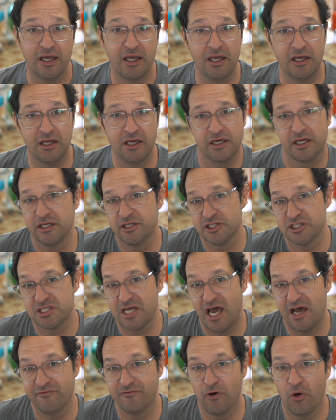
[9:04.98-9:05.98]
and it can just
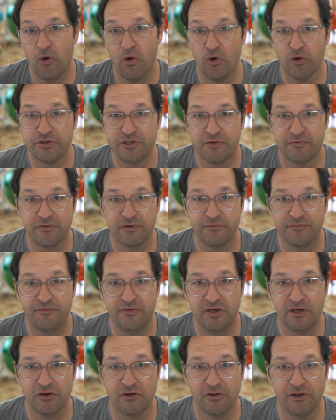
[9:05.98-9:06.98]
have a whole different
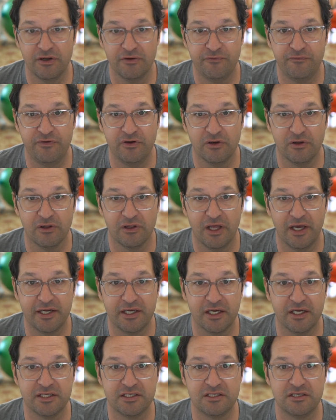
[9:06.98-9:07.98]
feel and feel like
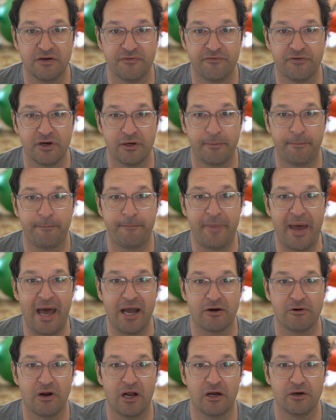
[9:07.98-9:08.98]
a different
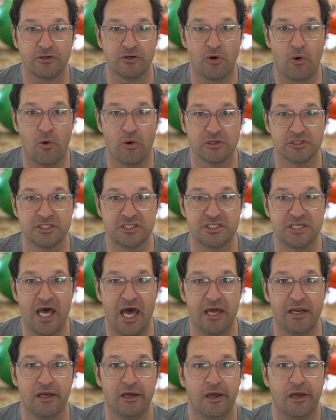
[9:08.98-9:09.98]
background or
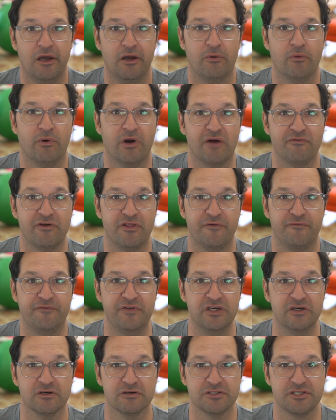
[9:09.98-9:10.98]
set, whatever the
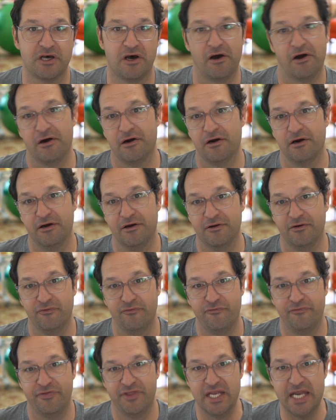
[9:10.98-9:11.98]
feels are of
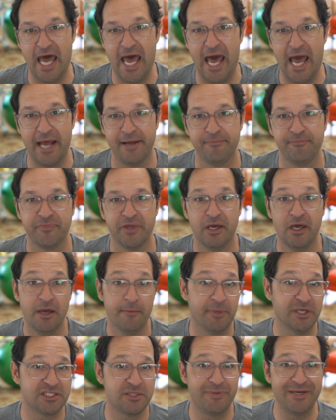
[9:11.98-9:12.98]
the day.
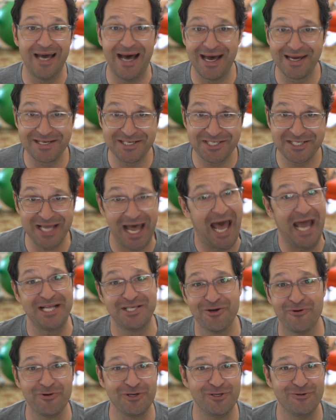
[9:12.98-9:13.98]
But to be honest, I
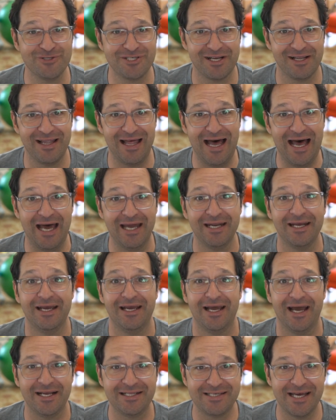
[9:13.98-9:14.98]
don't use it a lot.
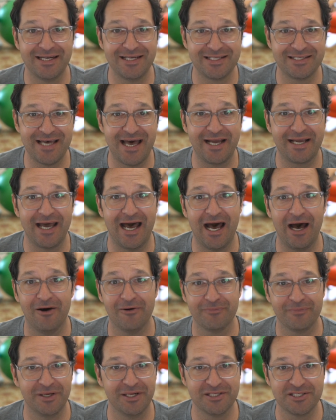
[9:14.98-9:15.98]
I tend to tech
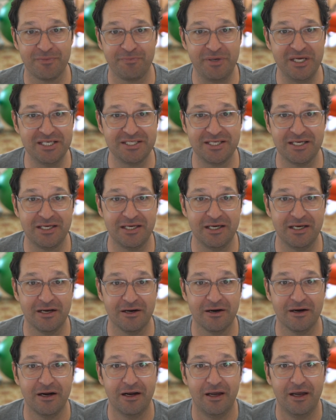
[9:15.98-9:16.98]
out, and it's a piece of
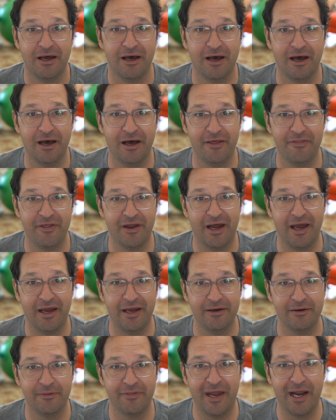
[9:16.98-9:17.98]
gear that
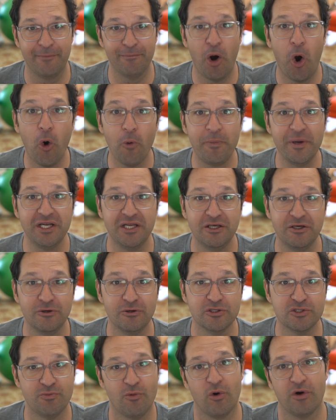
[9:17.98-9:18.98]
I'm hoping to
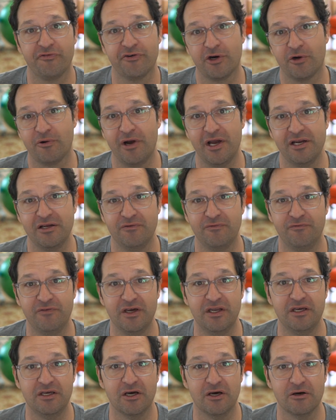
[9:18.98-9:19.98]
use more for creating
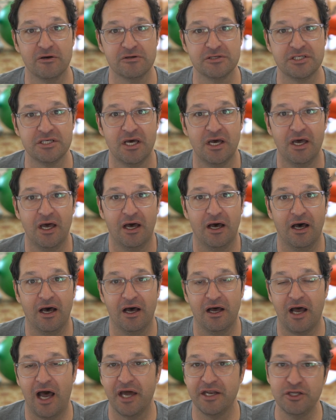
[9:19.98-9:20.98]
videos
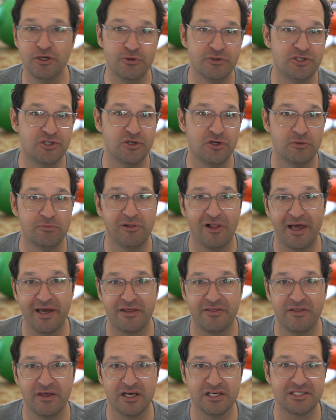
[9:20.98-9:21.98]
on YouTube
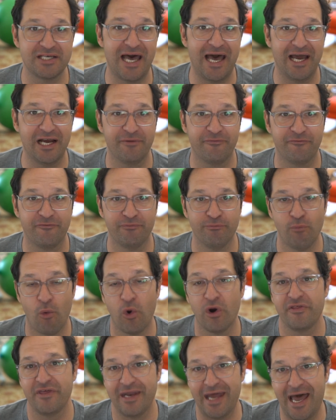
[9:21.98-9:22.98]
like this,
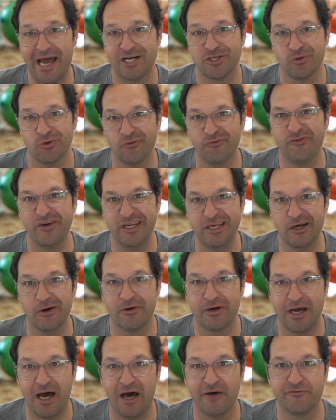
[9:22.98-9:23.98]
more than actual video
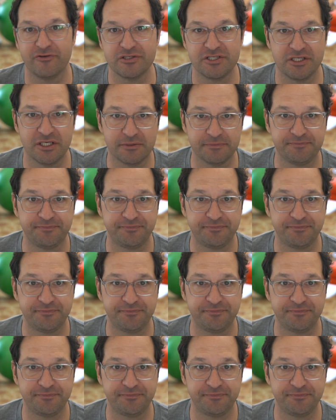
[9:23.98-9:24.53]
conferencing.